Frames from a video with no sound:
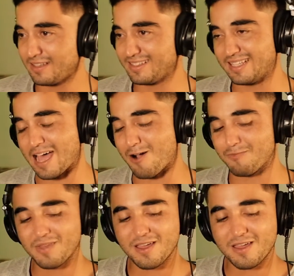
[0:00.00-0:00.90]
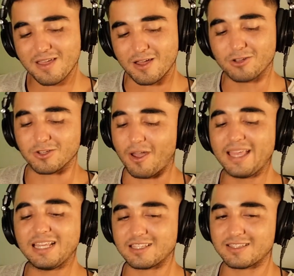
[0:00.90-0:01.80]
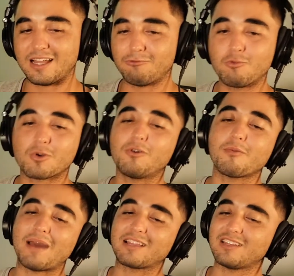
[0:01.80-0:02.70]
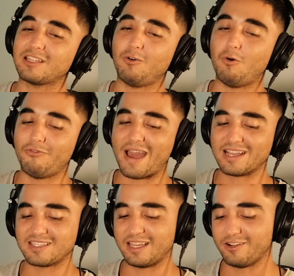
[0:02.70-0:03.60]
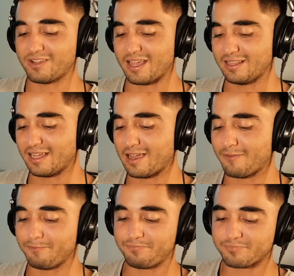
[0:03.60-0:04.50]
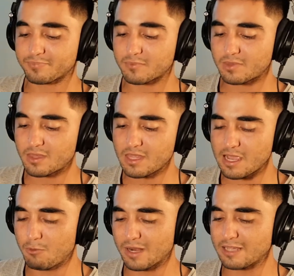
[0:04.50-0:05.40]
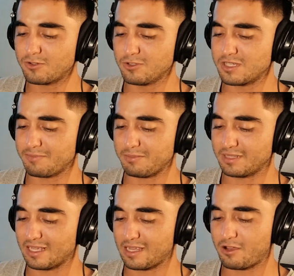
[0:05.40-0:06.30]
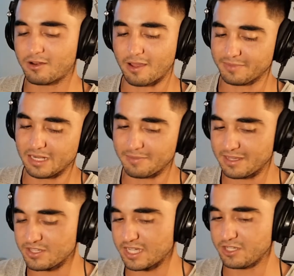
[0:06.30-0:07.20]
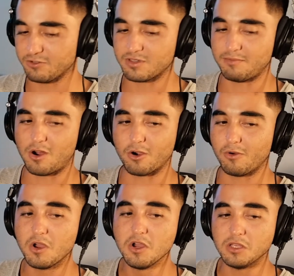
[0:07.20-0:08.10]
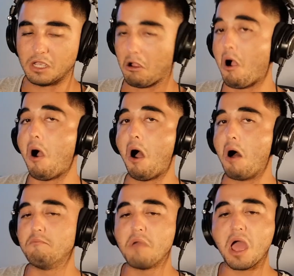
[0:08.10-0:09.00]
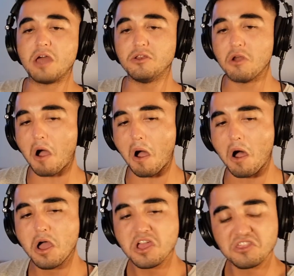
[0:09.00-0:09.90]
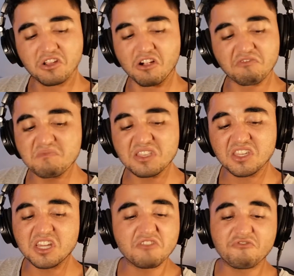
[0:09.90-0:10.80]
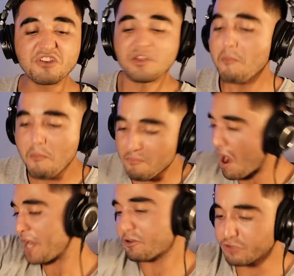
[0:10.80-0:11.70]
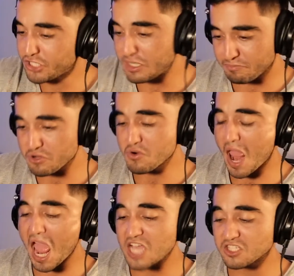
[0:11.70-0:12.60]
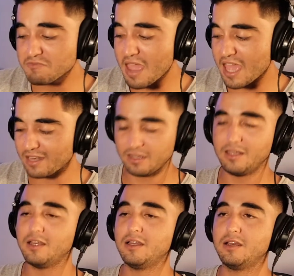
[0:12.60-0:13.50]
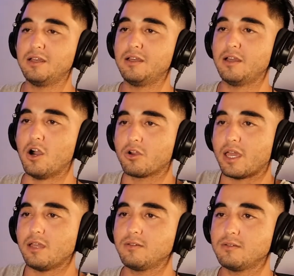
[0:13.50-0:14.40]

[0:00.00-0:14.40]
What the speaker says: Now, also idiots. Now we're going back to like the whole vaccine. Okay, like when I told some people, like, oh no, I'm getting my second dose tomorrow, like, oh man, no, the government's gonna freaking microchip your ass, man. Okay.